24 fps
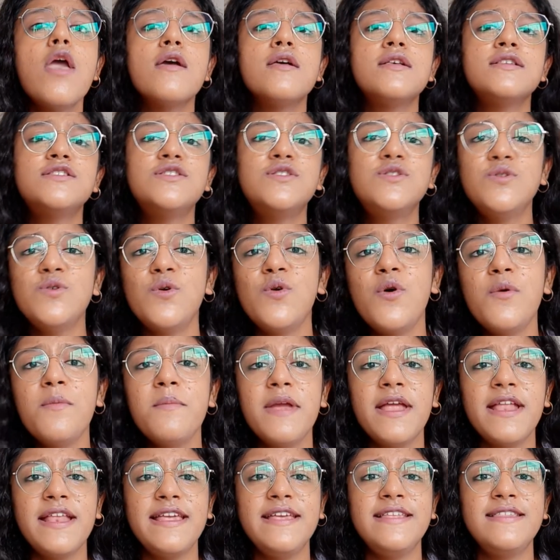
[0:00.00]
so
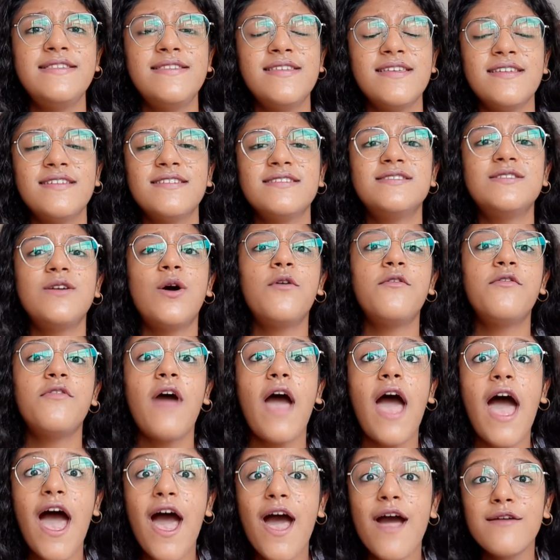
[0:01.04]
many things of
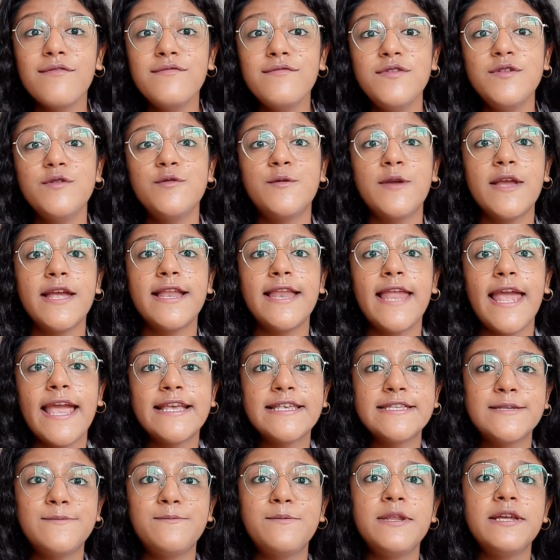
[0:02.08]
how you can
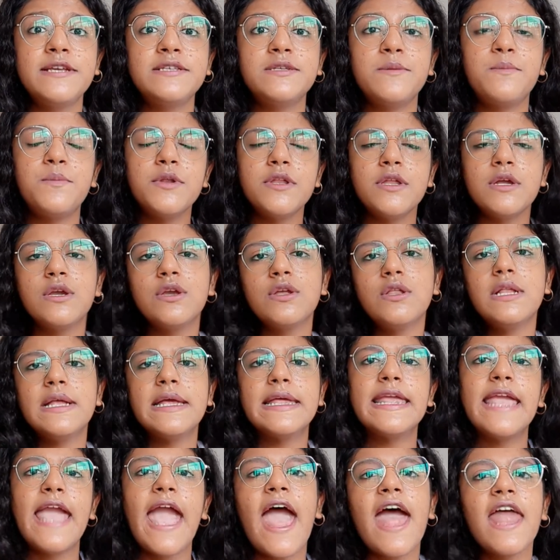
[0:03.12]
express a particular
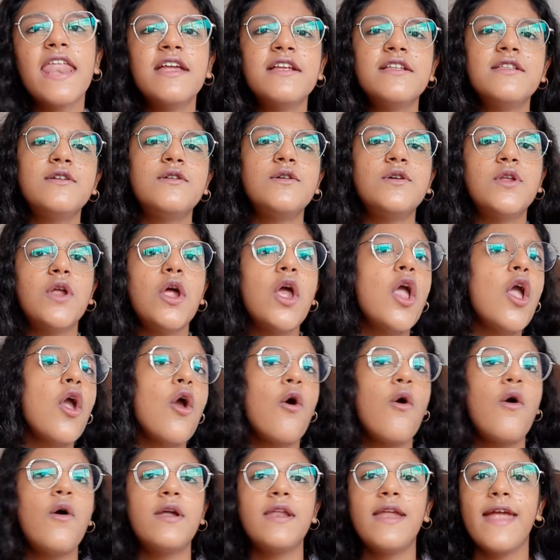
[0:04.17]
character
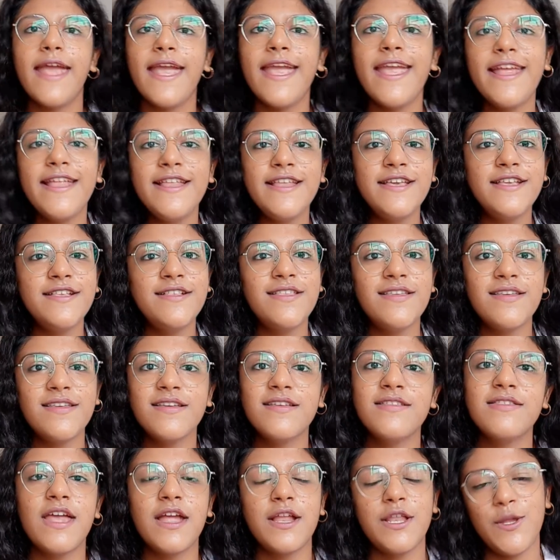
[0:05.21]
or
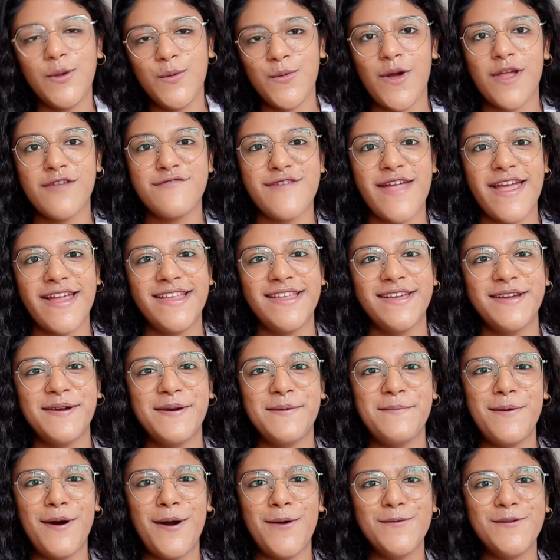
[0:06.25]
anything that you are writing
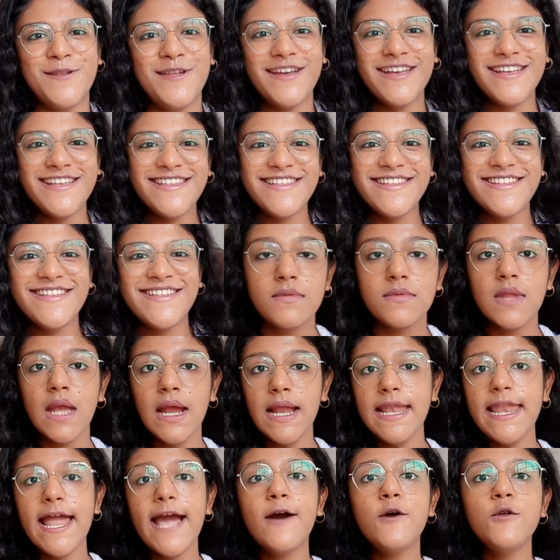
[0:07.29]
about.
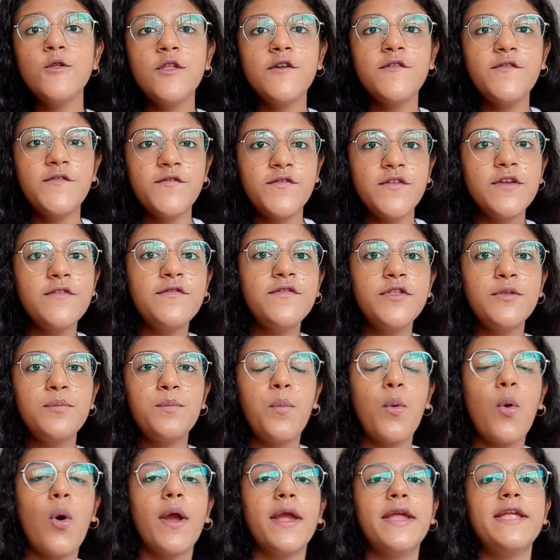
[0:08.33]
Now, the
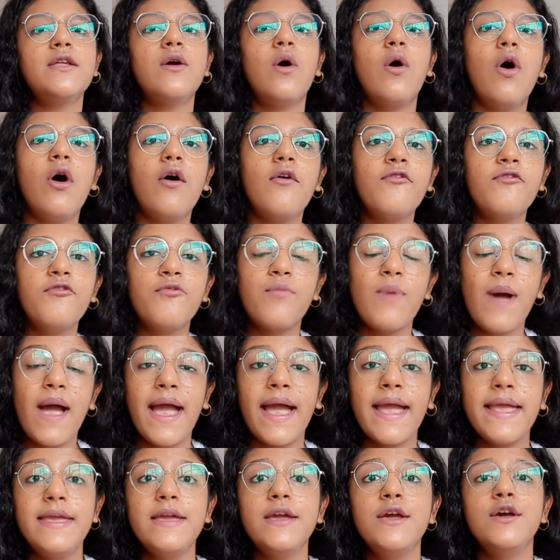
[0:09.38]
fifth point of
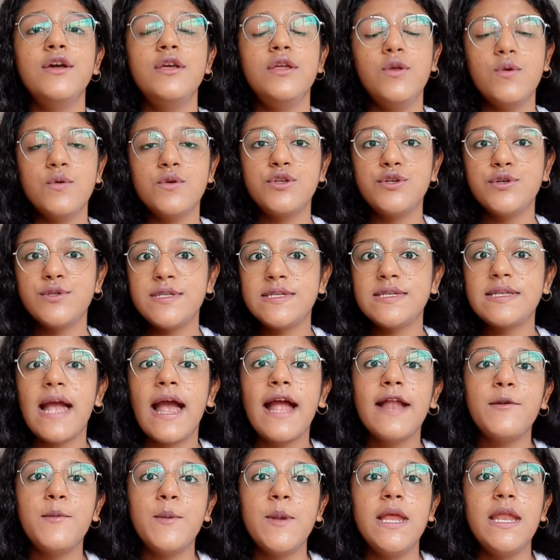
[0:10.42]
why you should
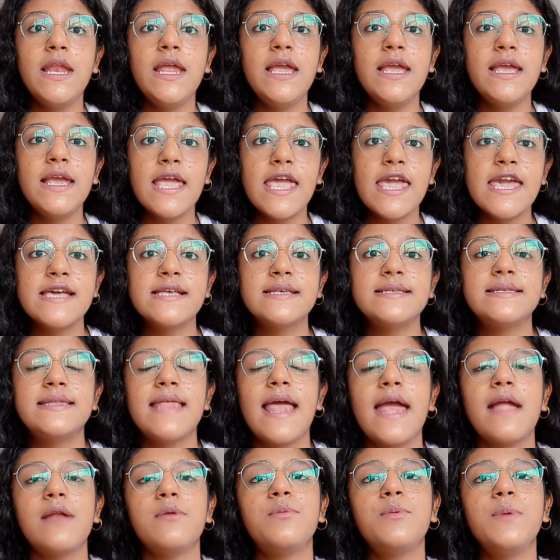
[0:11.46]
start reading is
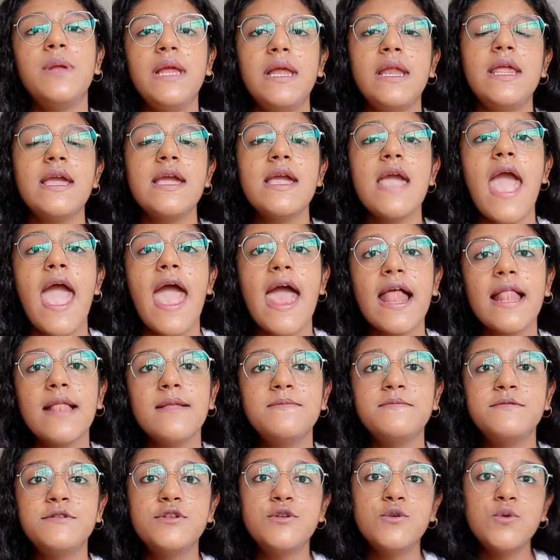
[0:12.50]
that reading
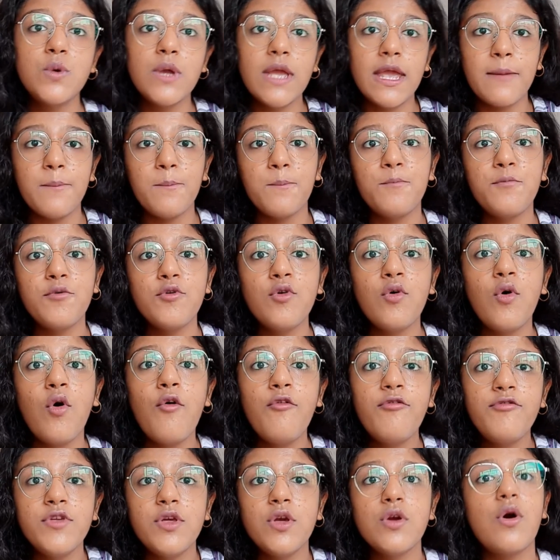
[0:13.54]
helps to
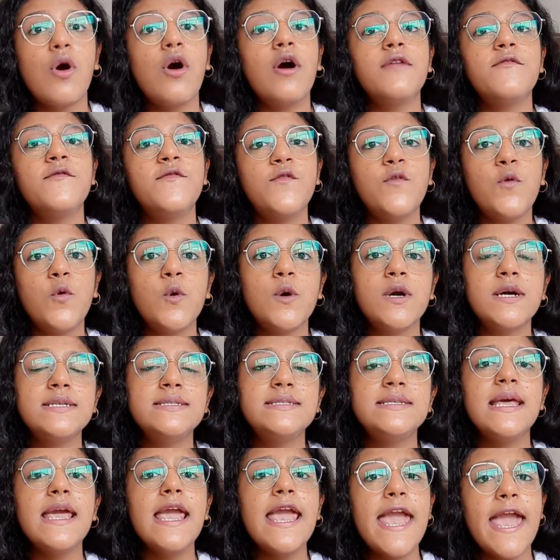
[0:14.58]
improve your
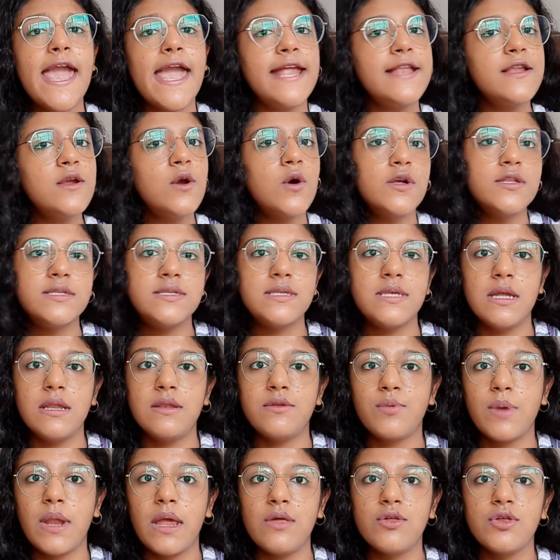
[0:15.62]
focus and
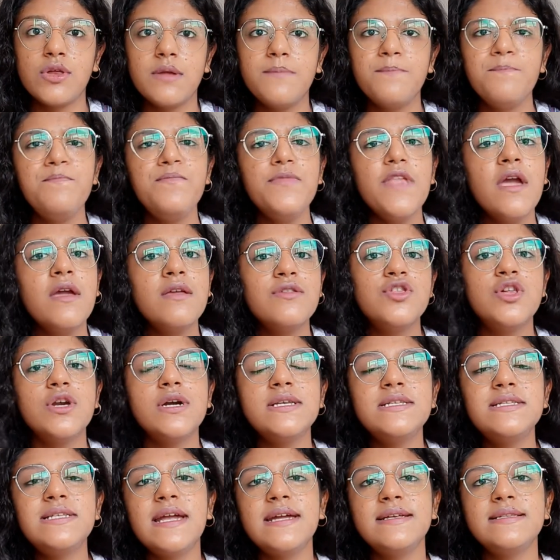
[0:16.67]
concentration.
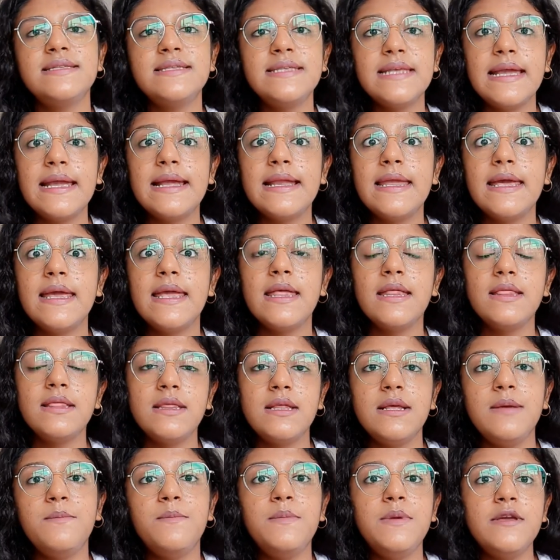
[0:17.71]
Just I said in
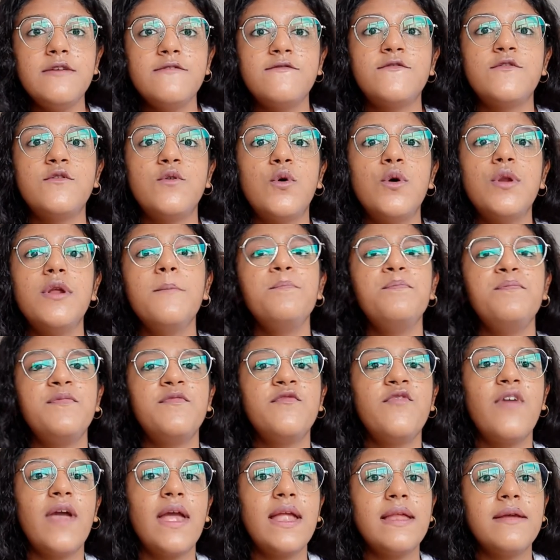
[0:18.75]
the before,
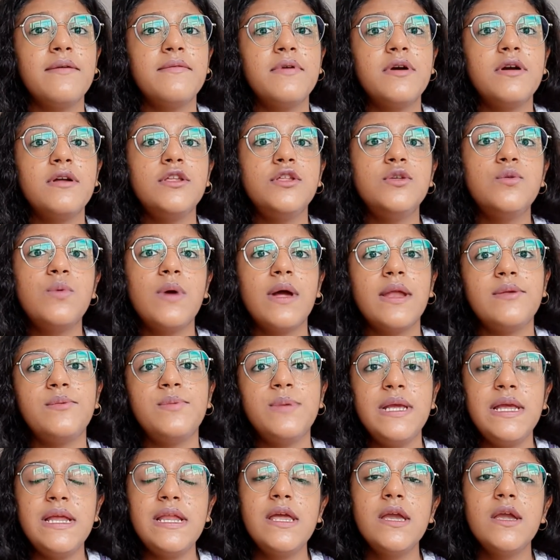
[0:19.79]
whenever you are
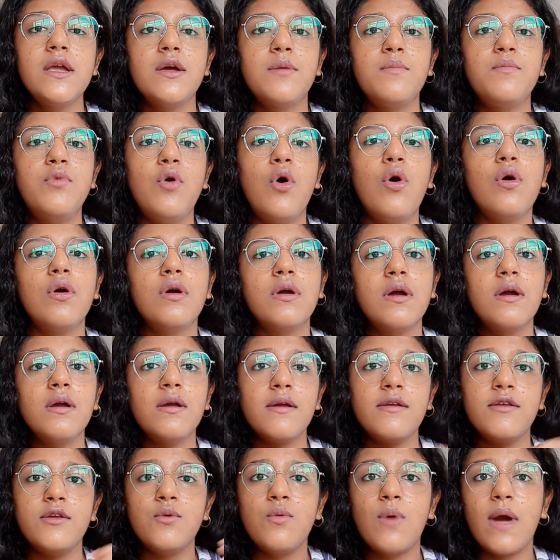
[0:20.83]
reading a
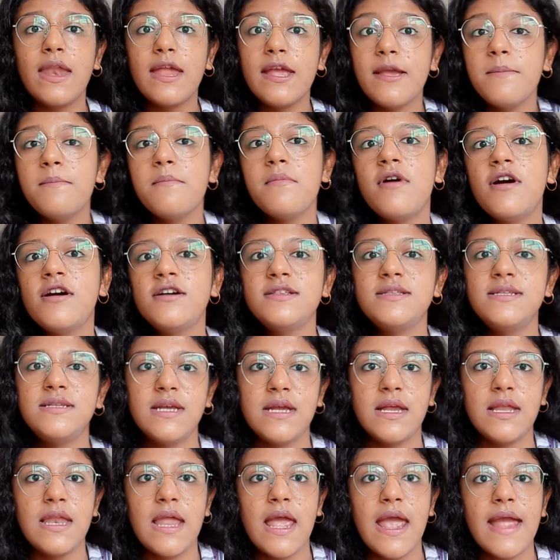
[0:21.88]
book, you are
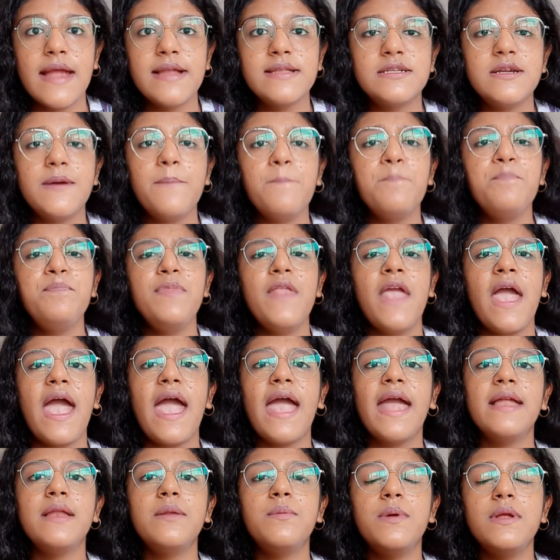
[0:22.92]
immersed in it,
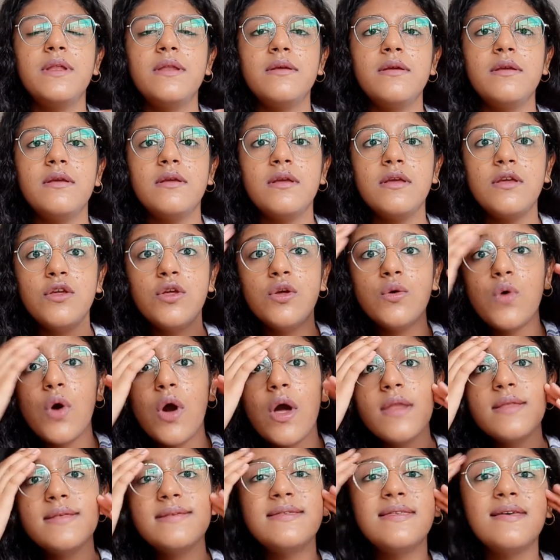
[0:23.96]
and when
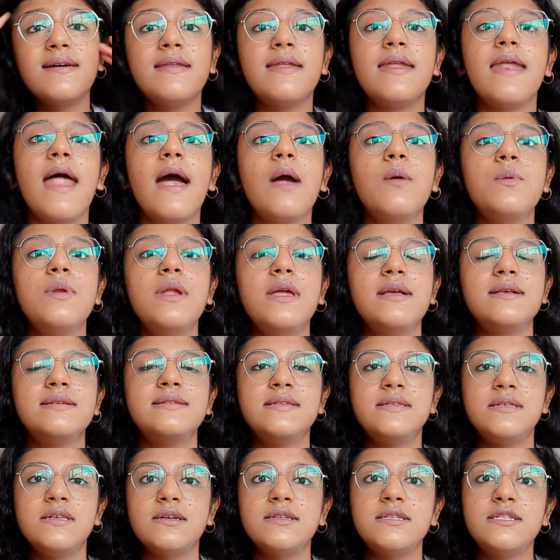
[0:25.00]
your
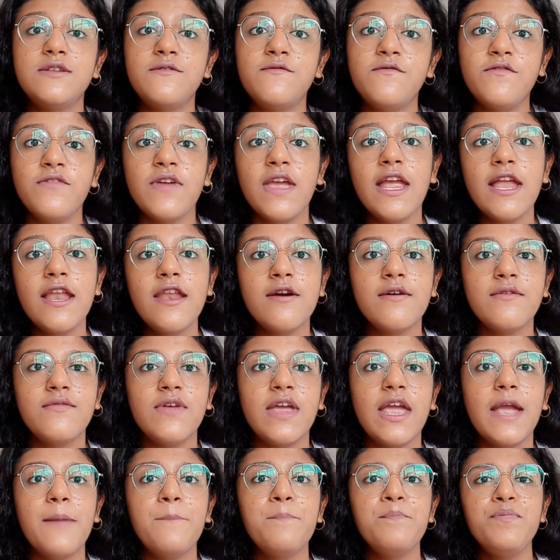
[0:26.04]
surroundings just fade
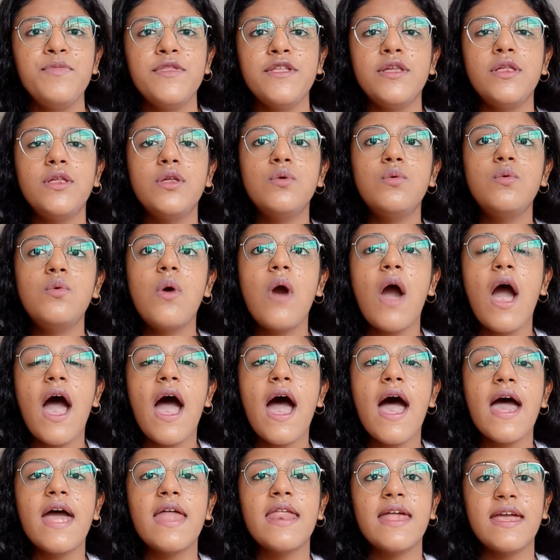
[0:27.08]
away, you
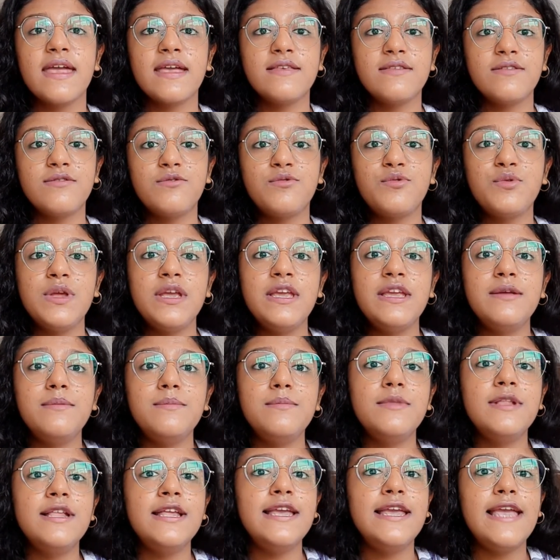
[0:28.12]
are
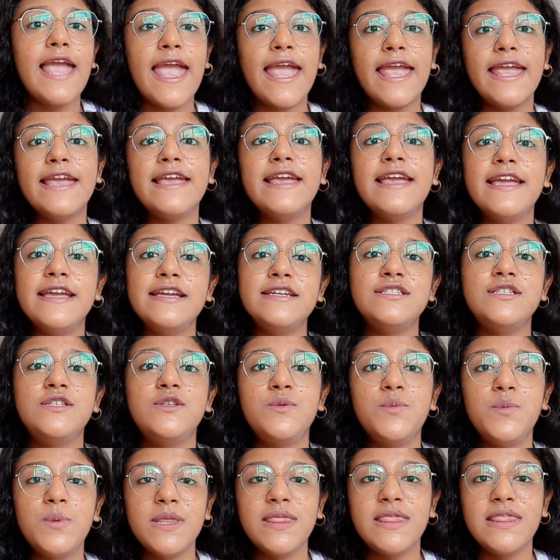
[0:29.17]
extremely
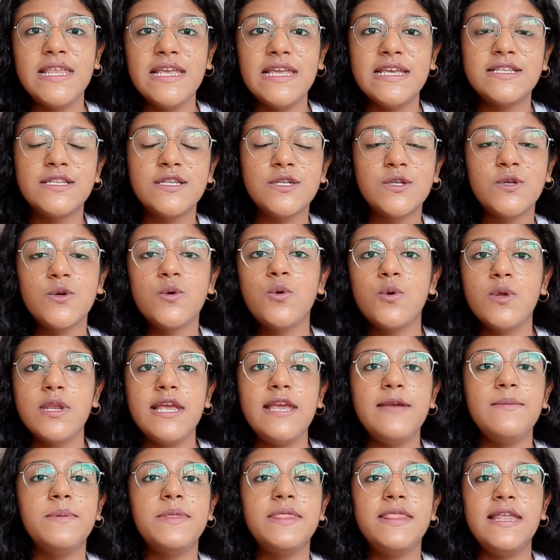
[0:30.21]
engaged with the
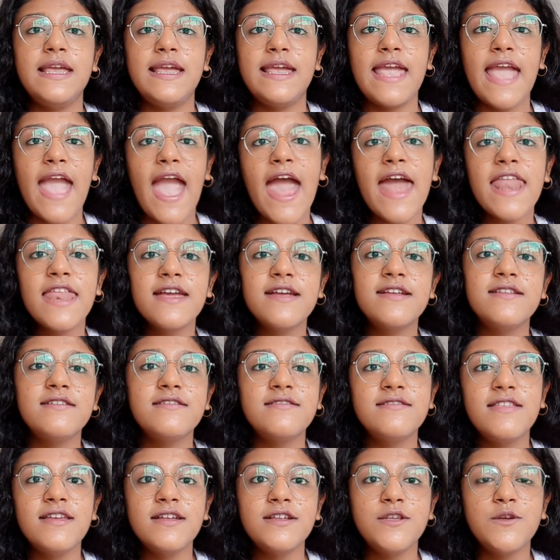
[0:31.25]
story, with the
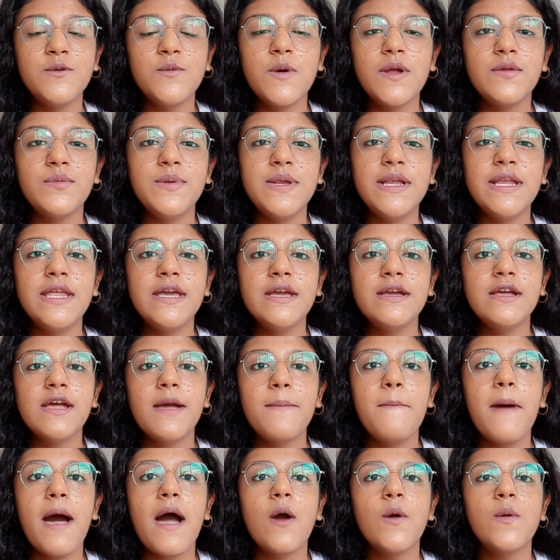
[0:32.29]
character that you are reading
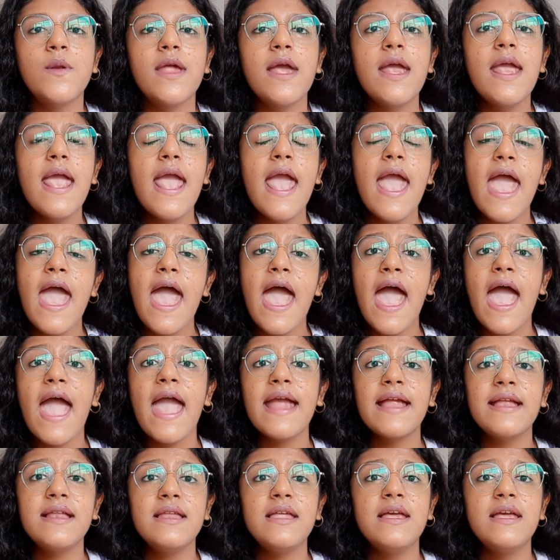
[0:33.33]
about, and